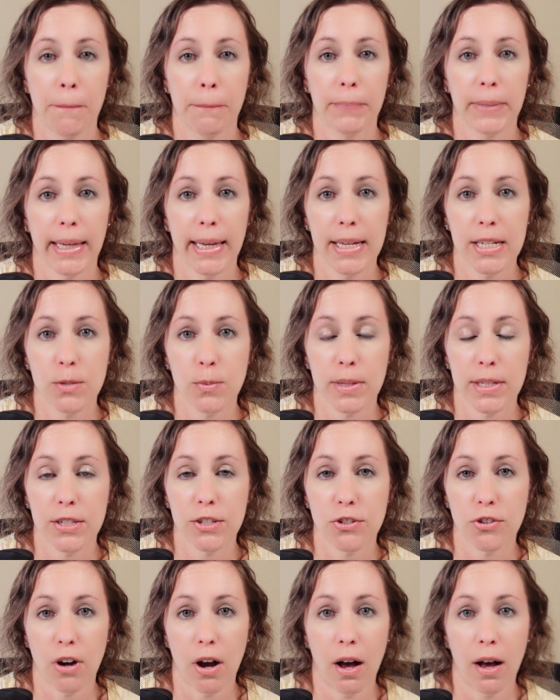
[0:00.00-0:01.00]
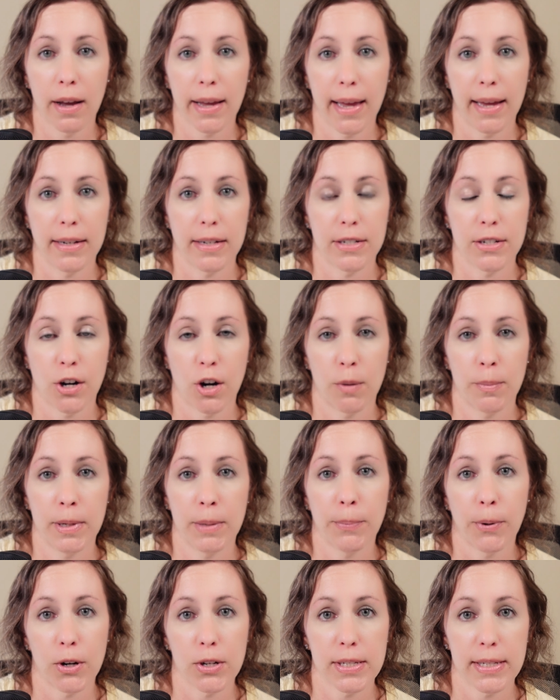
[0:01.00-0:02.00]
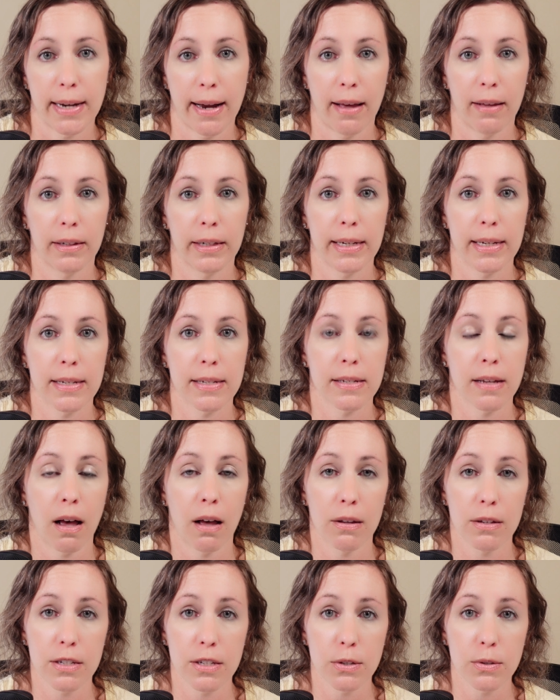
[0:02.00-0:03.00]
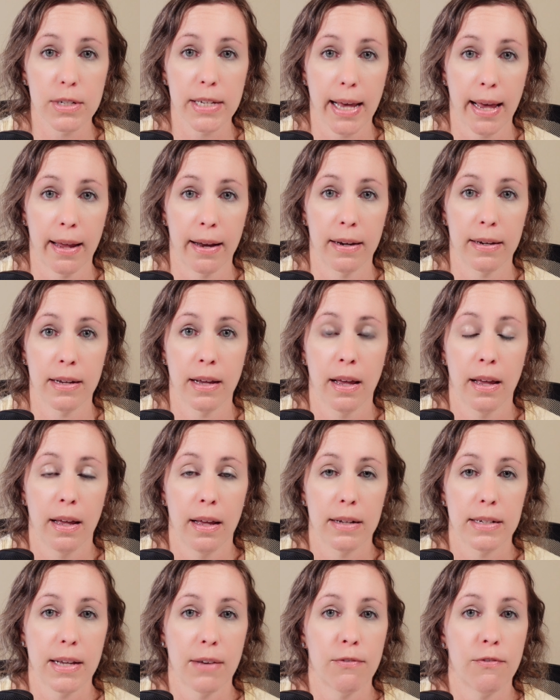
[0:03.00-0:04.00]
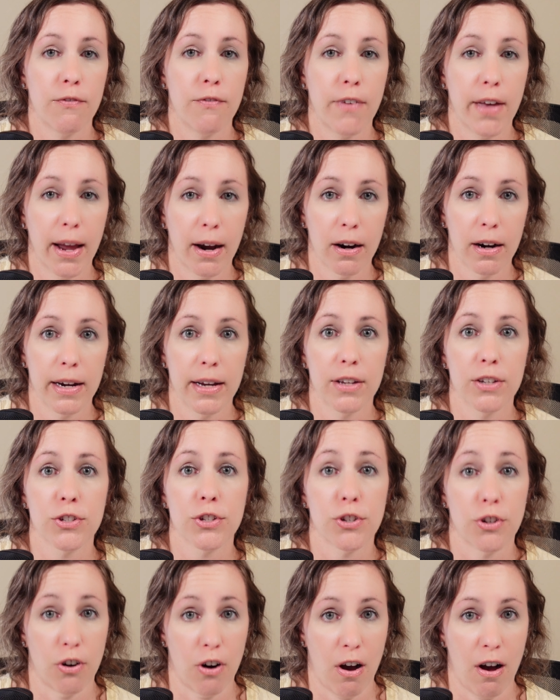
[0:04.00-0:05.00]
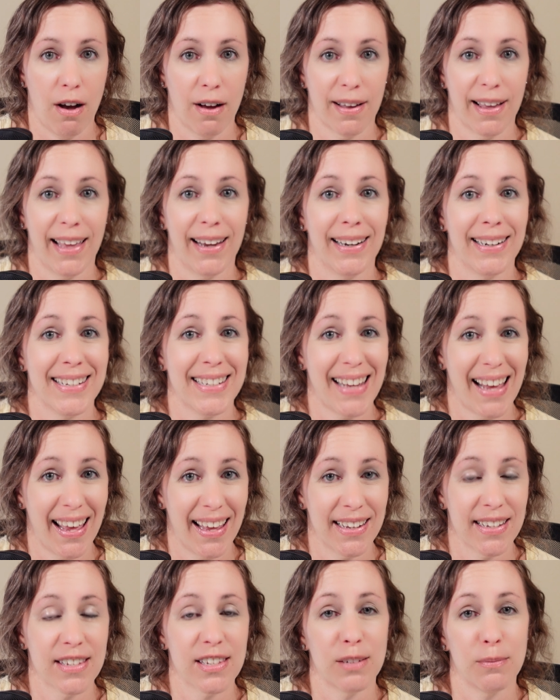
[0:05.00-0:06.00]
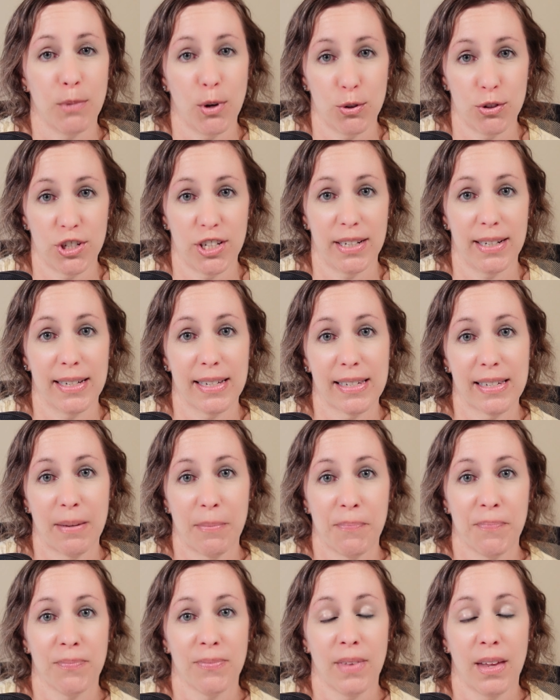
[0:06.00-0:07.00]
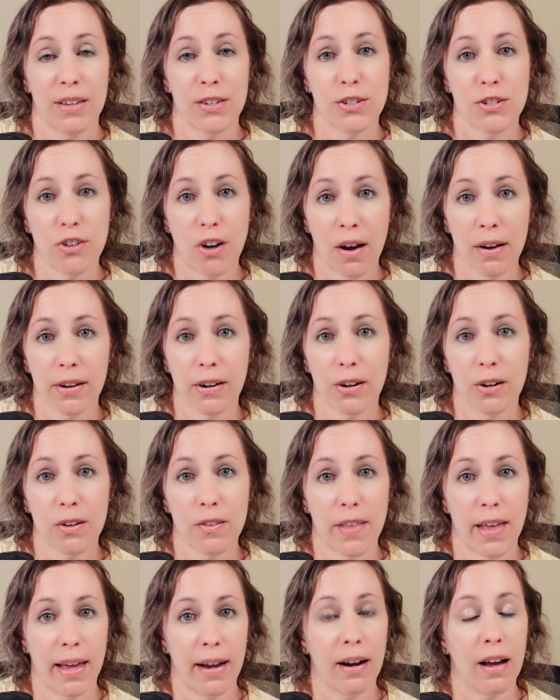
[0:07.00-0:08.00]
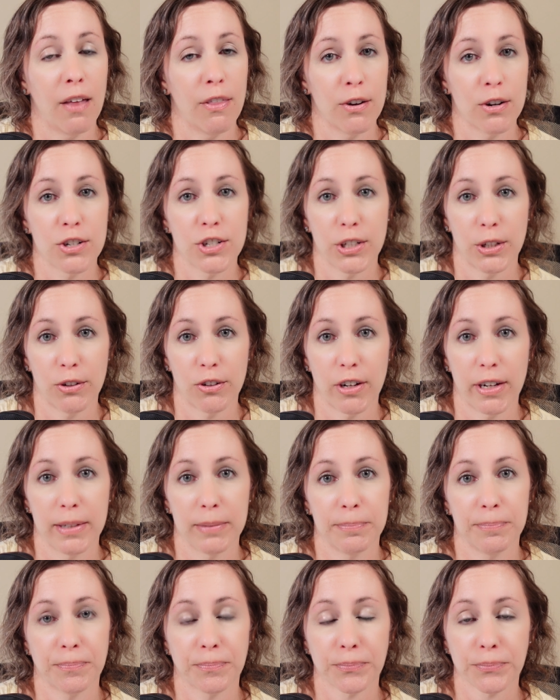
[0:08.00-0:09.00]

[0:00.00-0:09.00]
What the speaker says: Kids with strong and determined personalities also tend to have very strong and intense emotions, stronger than other children.